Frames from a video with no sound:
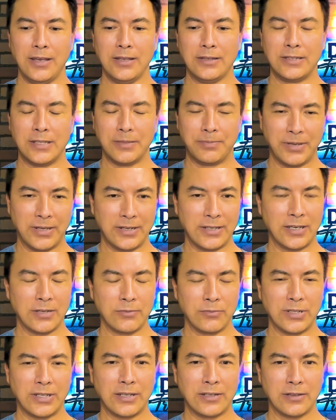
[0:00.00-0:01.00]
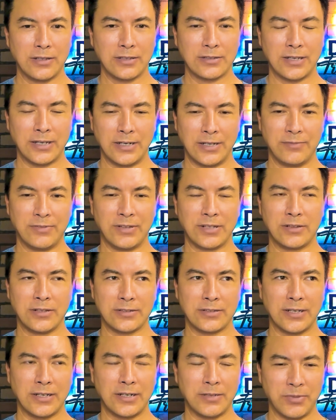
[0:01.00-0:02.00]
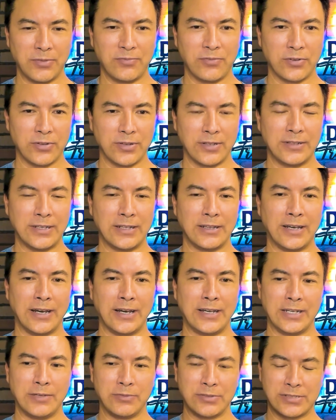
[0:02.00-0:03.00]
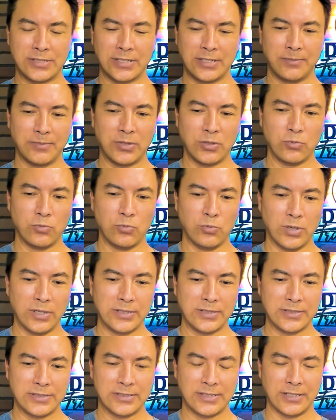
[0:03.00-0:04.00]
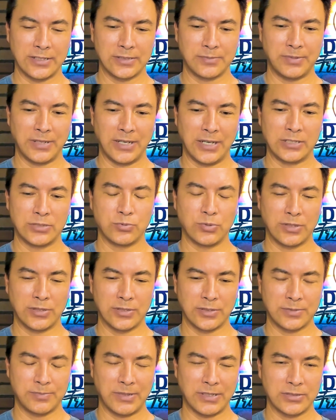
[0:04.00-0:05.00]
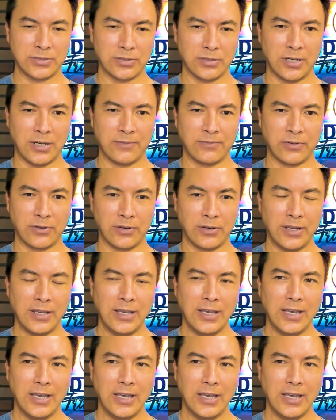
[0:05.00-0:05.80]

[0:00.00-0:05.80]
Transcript: depending on when they clicked on it, if they clicked on it before the deadline, it would send them to one sales page with the special offer.